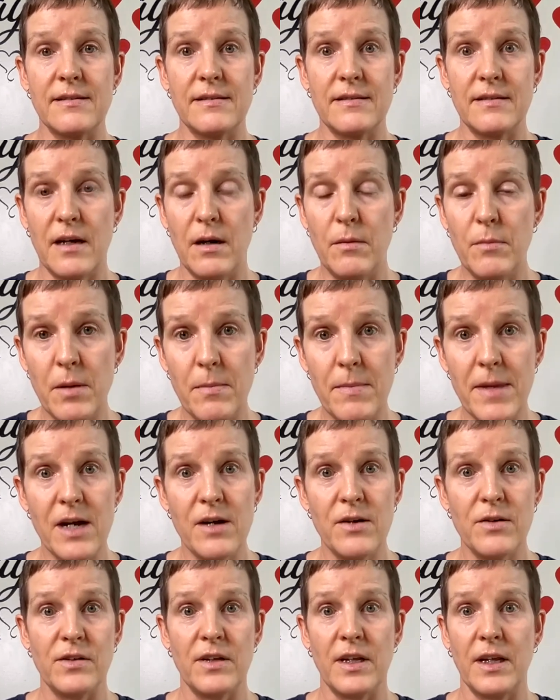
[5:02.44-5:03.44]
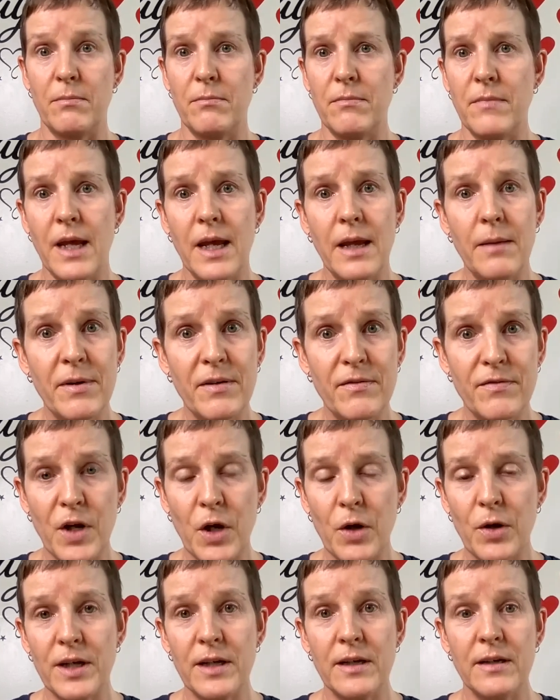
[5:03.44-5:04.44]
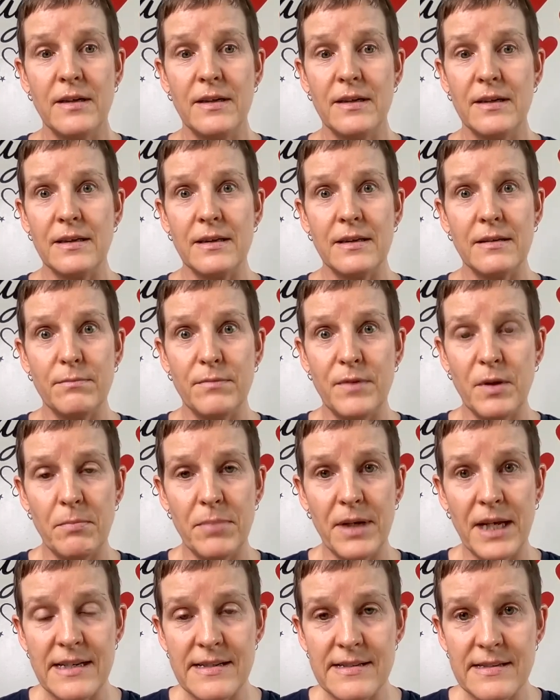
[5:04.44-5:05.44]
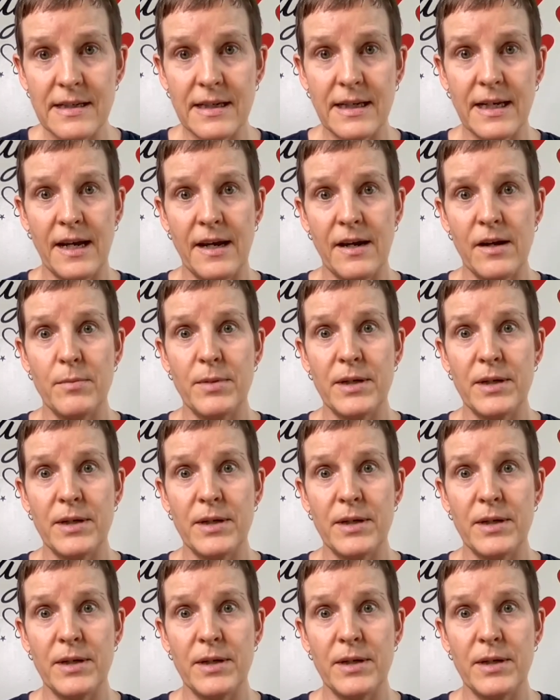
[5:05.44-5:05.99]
some amount, like maybe the basic care,